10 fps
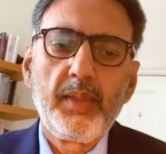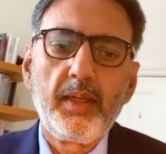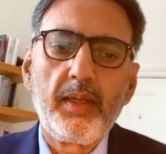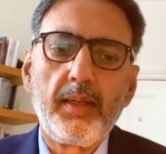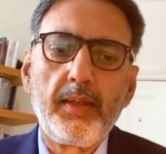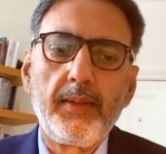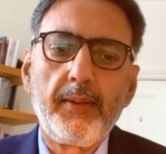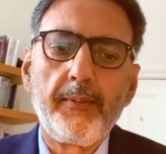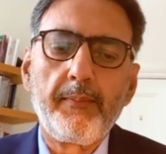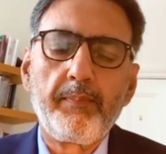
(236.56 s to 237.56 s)

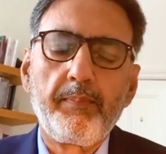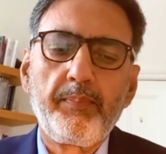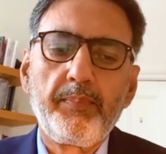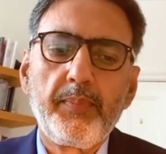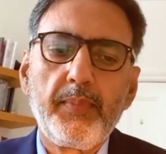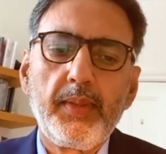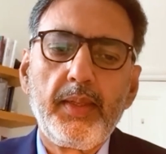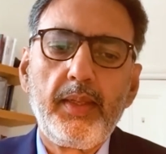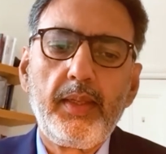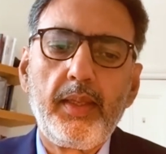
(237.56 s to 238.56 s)

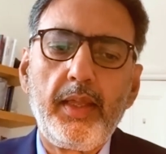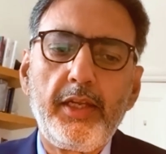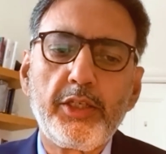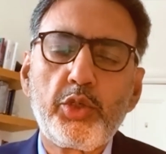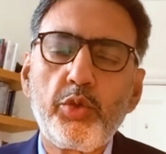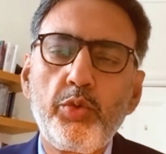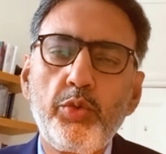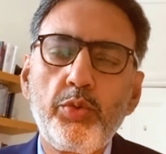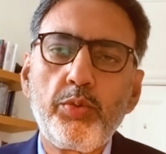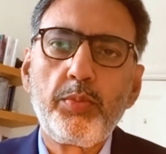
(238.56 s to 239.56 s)
there is
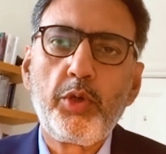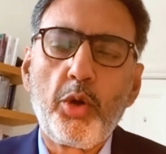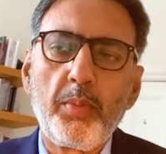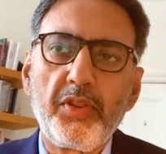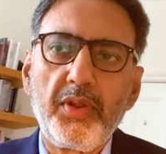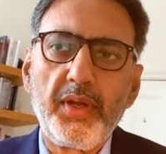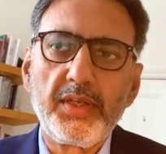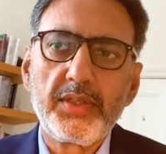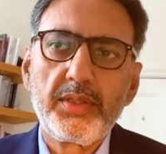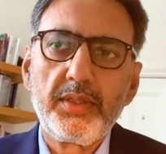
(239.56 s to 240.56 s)
two common things.